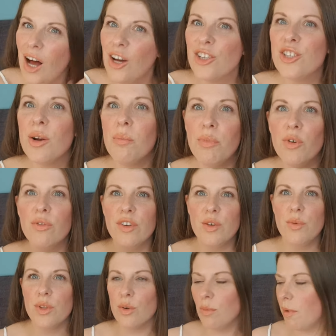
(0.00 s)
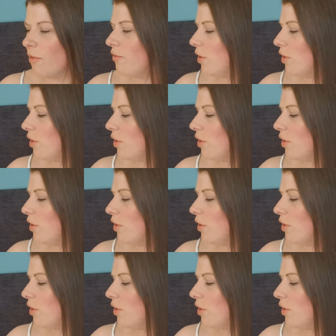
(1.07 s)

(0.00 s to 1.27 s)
I'll stop boring you with all my